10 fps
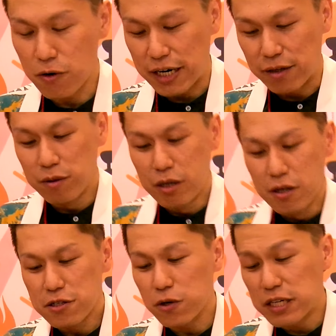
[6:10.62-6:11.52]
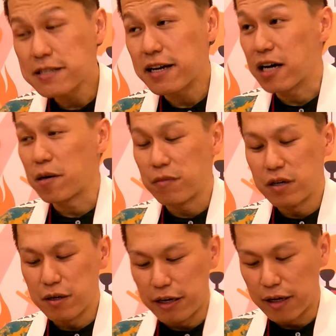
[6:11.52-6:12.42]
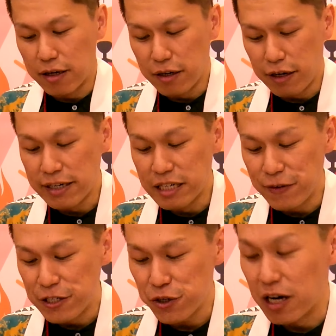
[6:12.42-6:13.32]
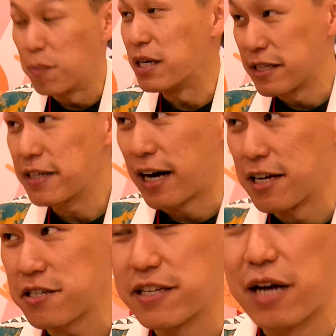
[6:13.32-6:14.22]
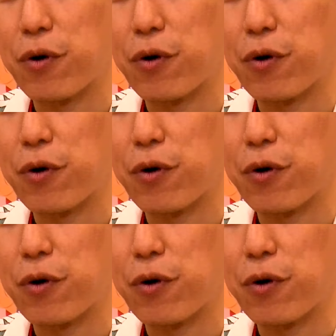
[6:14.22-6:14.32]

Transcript: All right. So these are individual ability cards that okay.